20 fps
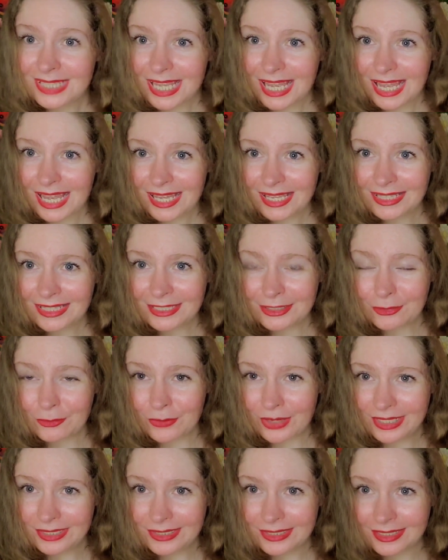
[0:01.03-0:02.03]
Hi,
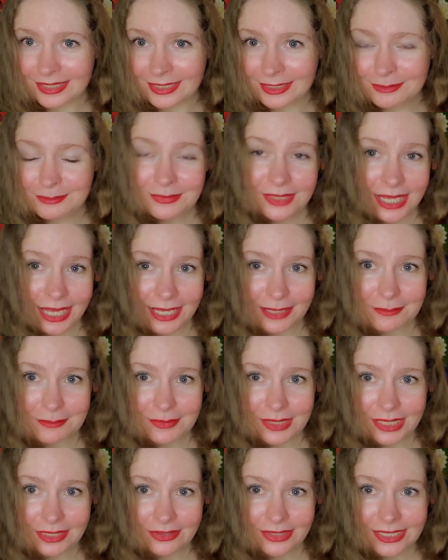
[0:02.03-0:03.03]
welcome. I'm
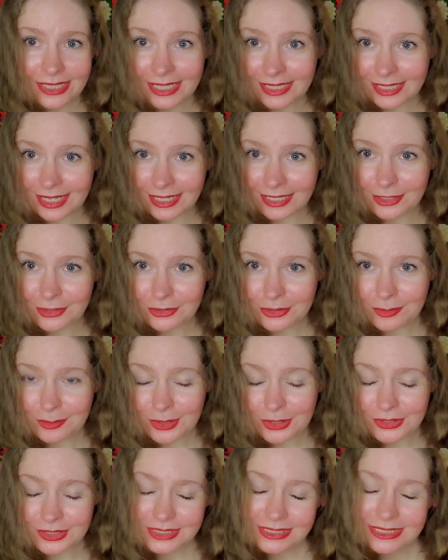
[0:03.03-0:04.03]
Mary and I hook
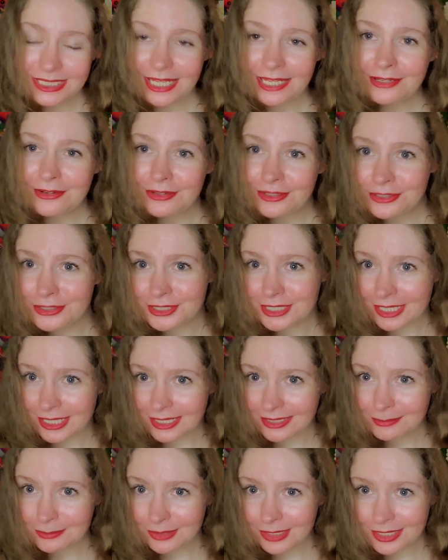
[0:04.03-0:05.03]
books. I
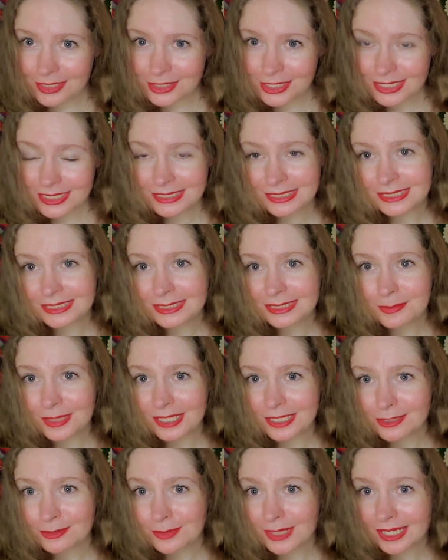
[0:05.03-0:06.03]
crochet projects
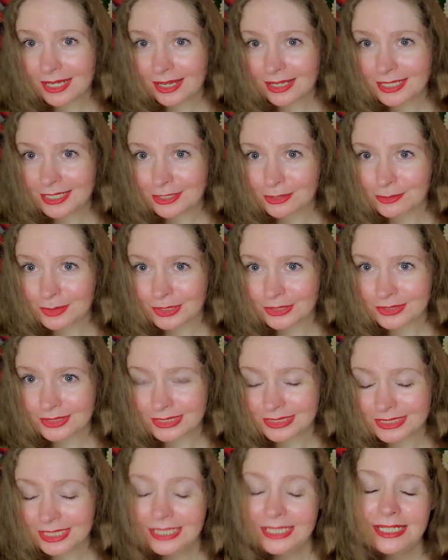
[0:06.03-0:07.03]
inspired by
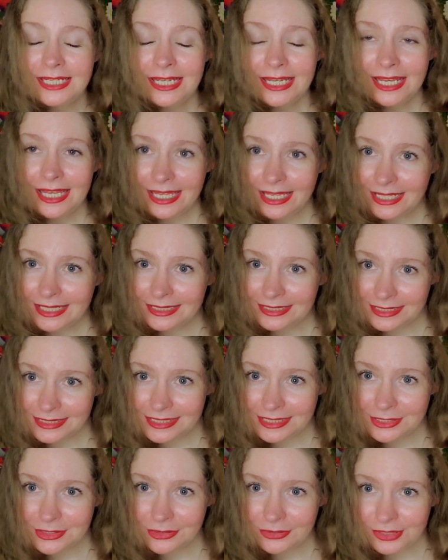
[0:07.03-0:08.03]
audiobooks. And
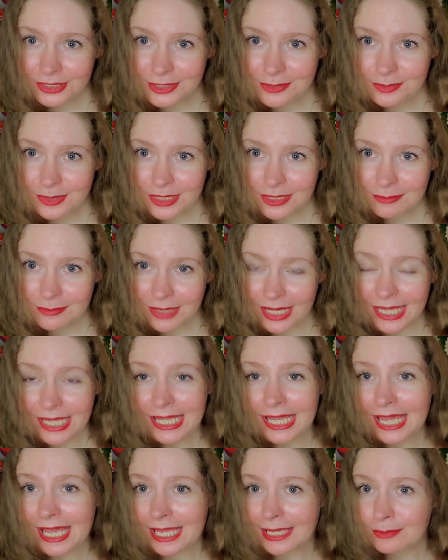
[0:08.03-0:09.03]
this is going to be
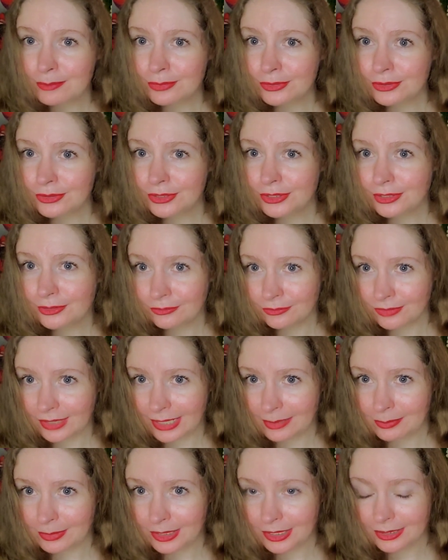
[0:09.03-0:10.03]
my April
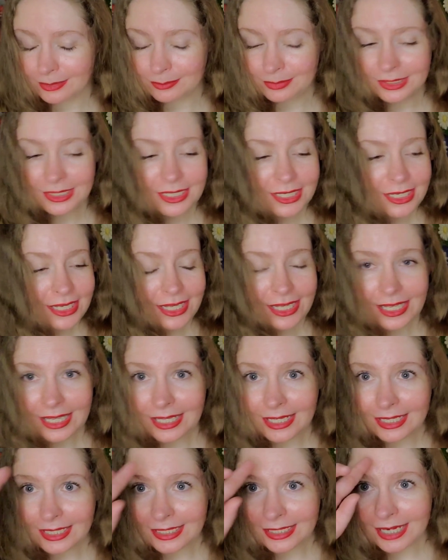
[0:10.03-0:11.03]
wrap up.
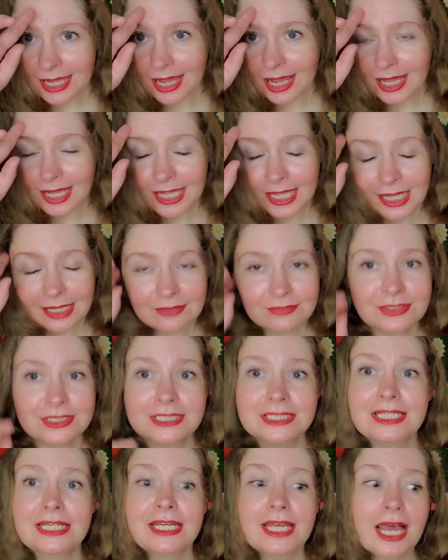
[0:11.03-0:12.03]
And I have to
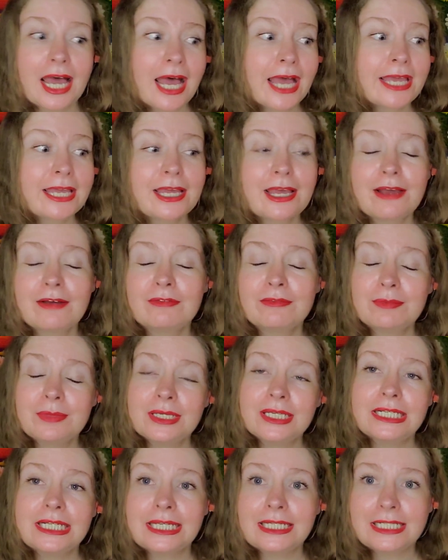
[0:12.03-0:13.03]
say, I have
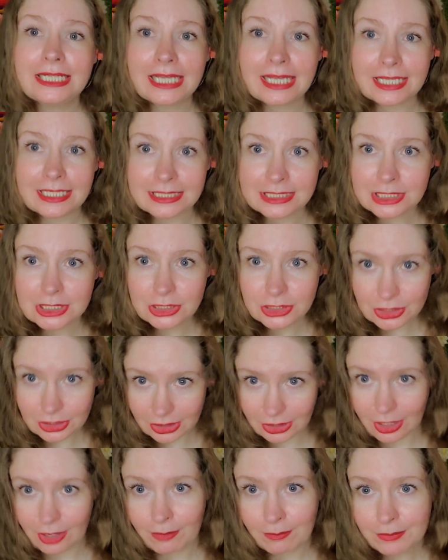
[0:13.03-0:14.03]
been in a
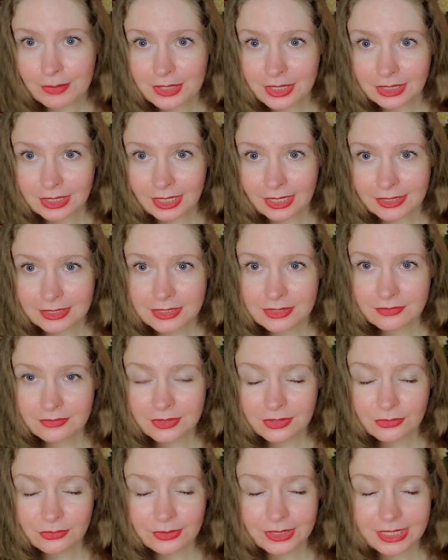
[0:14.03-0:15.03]
slump the last
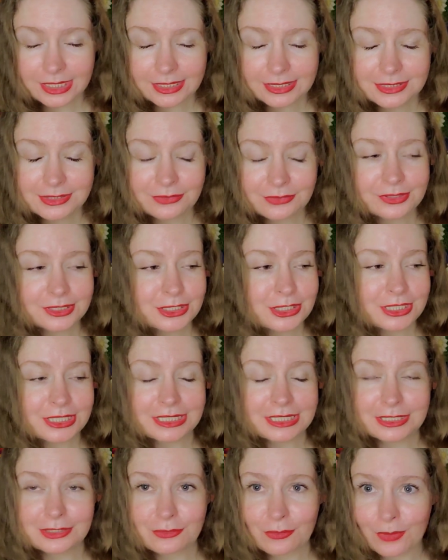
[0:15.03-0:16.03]
few weeks, which
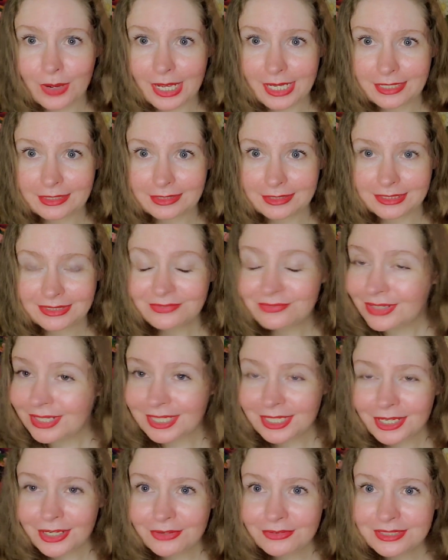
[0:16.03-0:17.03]
is why this
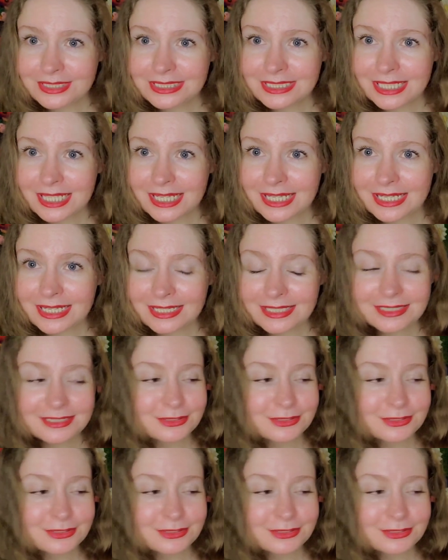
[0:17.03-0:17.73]
video is late.